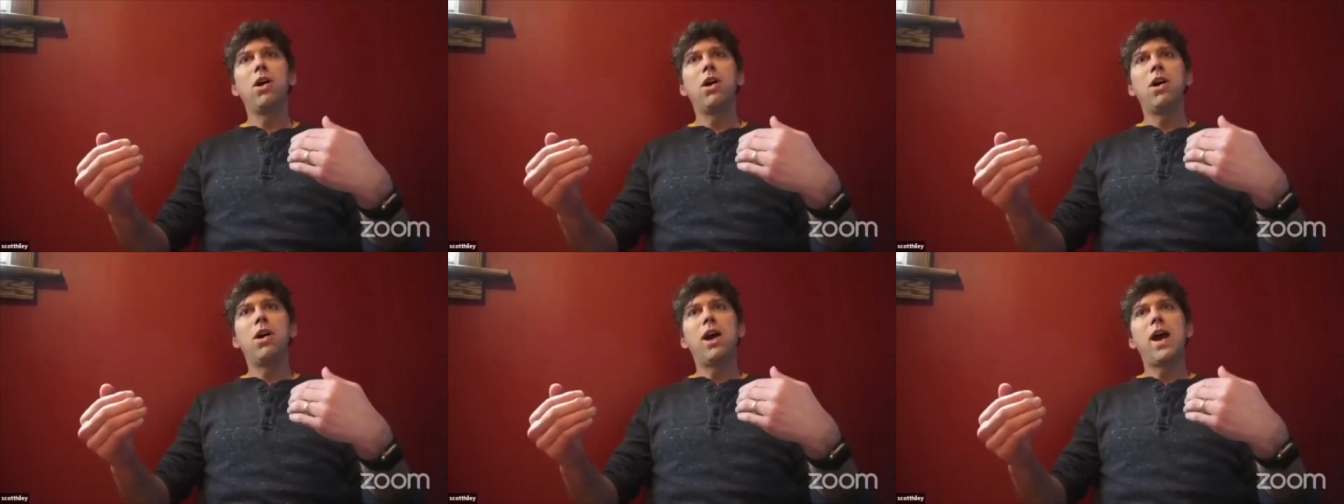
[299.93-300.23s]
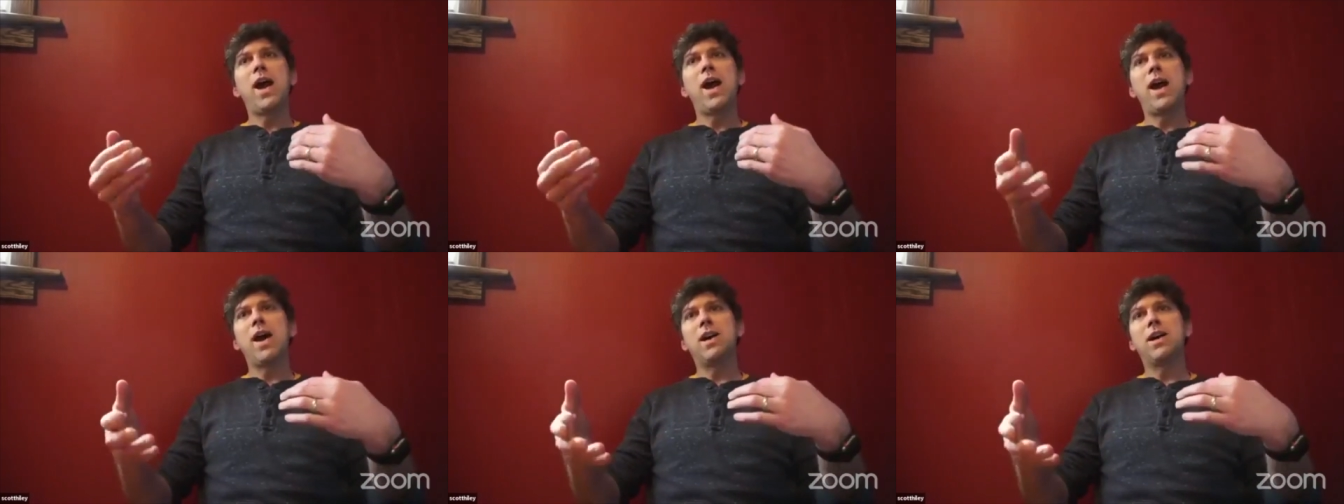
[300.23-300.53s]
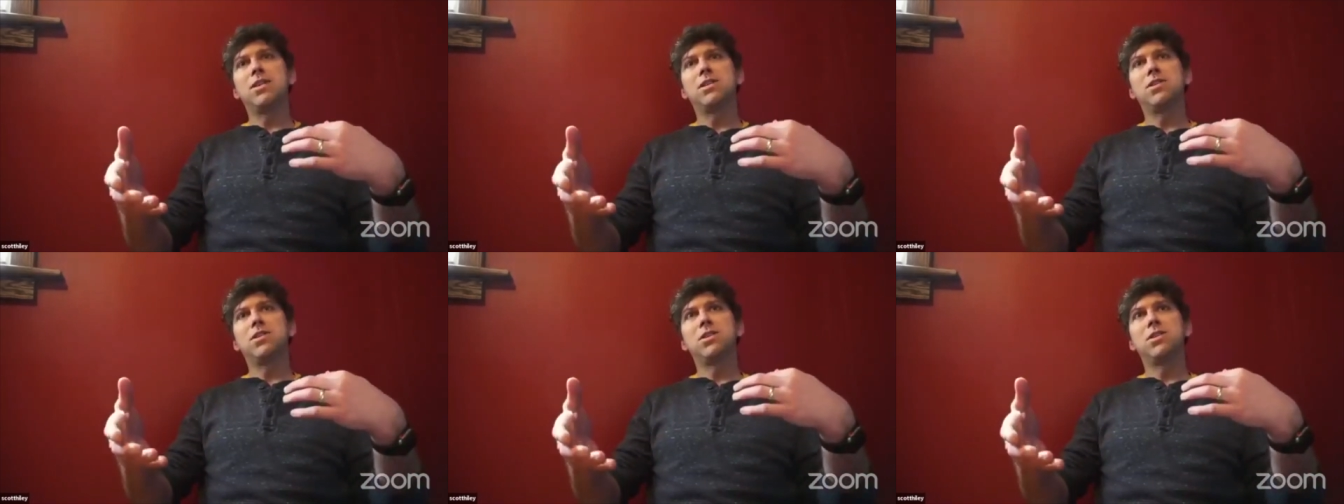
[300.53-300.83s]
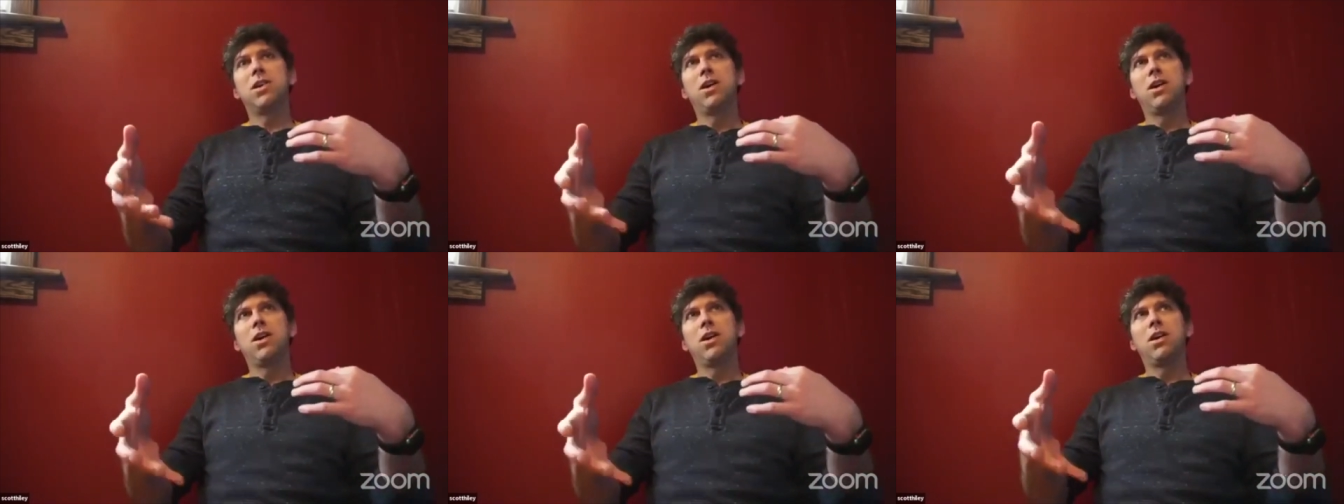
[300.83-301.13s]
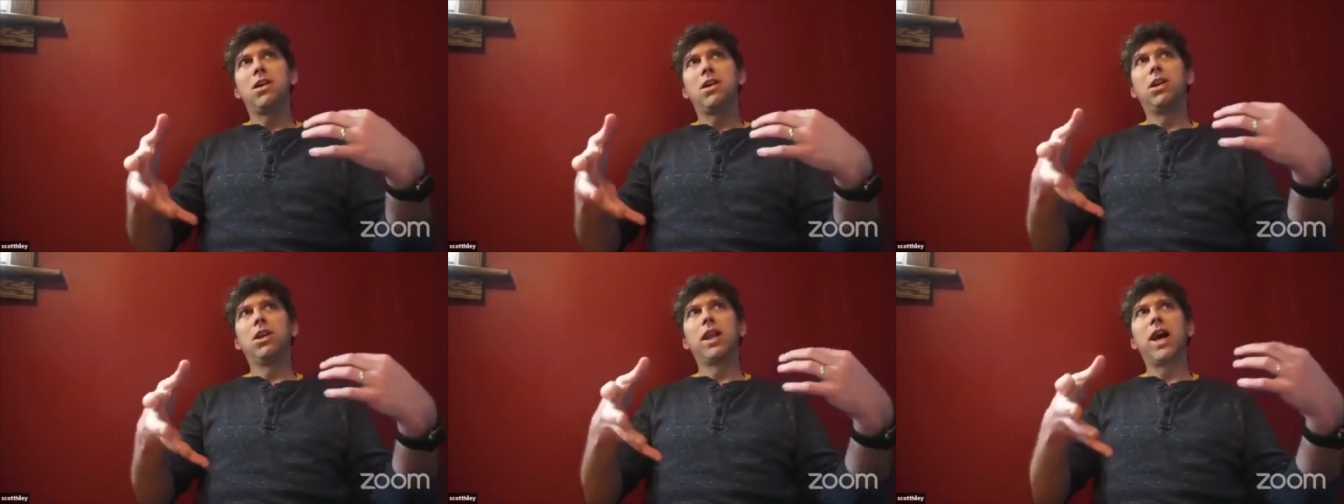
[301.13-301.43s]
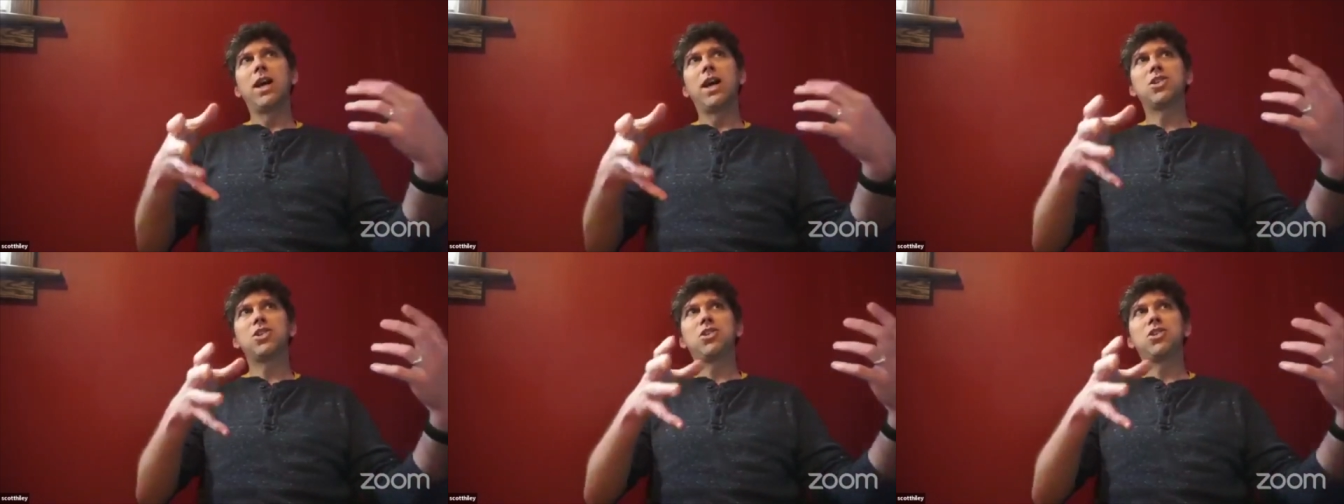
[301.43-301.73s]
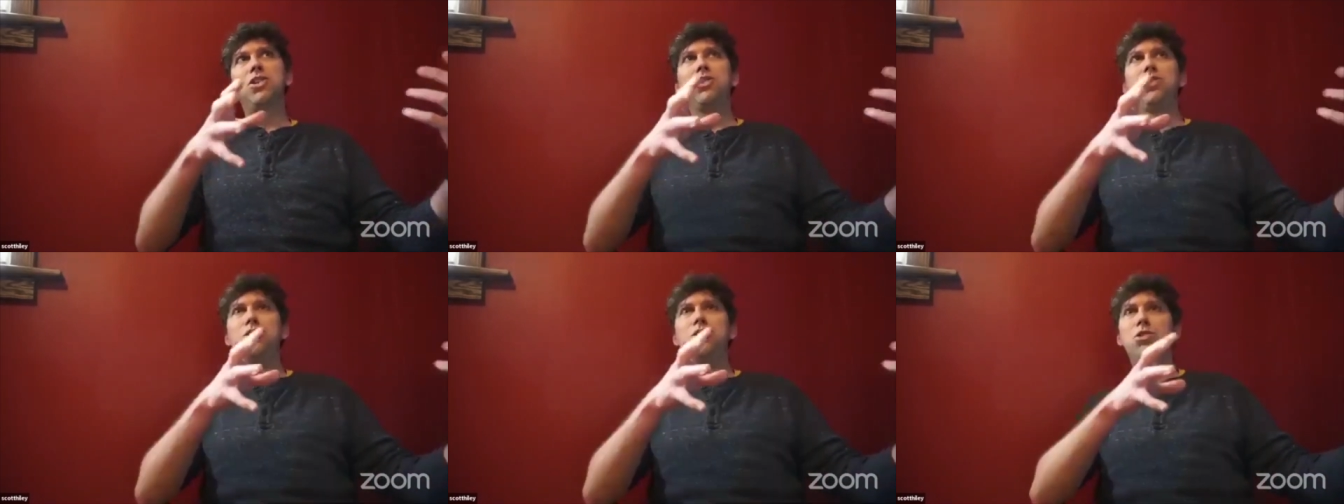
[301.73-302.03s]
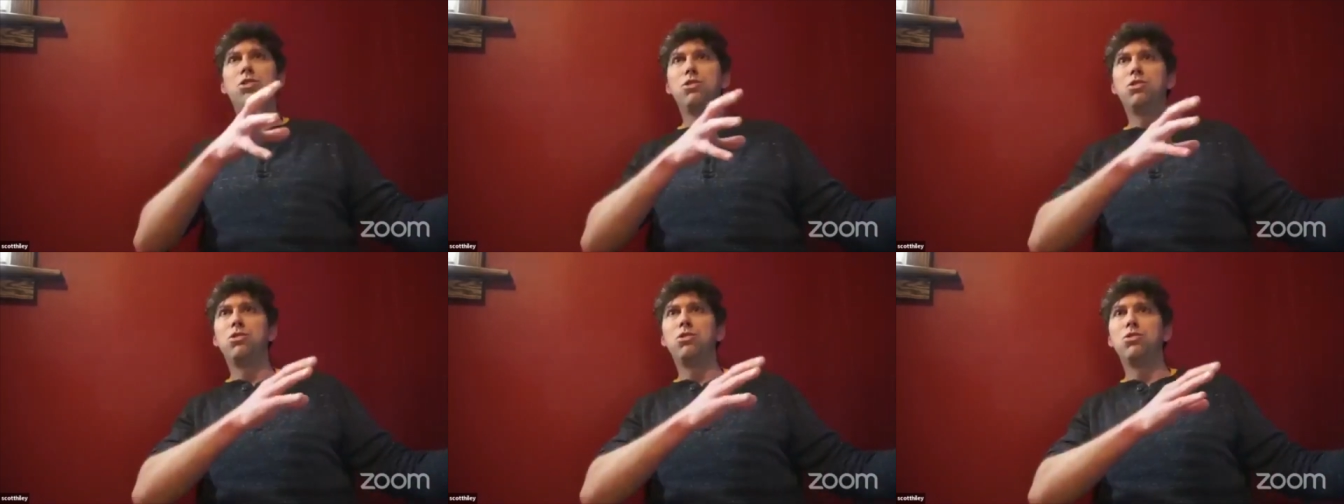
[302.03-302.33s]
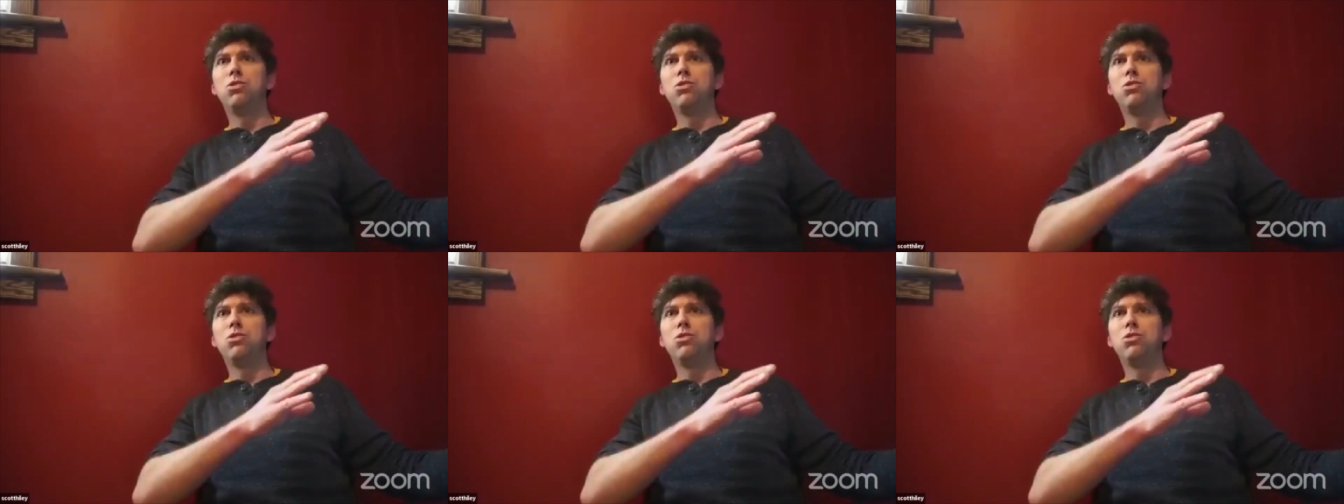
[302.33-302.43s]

has less to do